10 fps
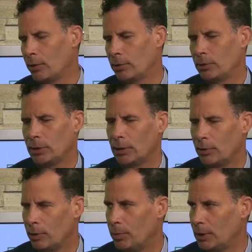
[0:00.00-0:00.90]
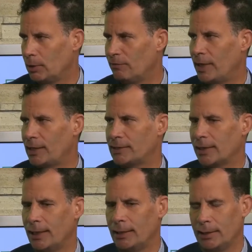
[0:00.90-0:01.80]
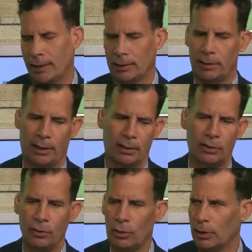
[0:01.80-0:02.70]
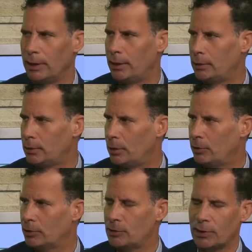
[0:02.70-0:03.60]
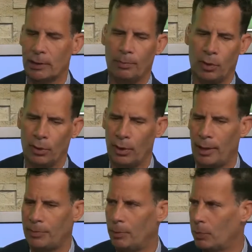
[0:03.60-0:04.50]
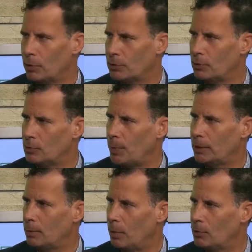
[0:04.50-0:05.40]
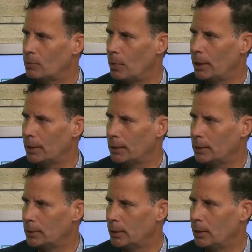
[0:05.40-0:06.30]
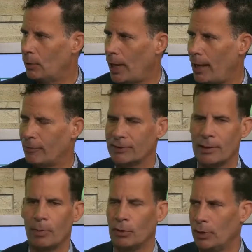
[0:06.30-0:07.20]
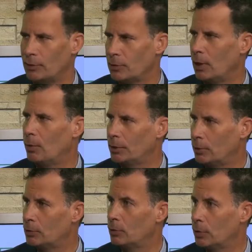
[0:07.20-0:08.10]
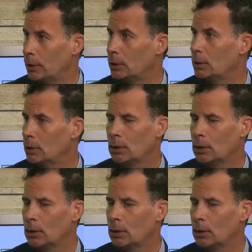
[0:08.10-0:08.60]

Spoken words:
or, they're being investigated and they Google it, and you're just going to pull up the person who spent the most money, having someone who doesn't know what they're doing,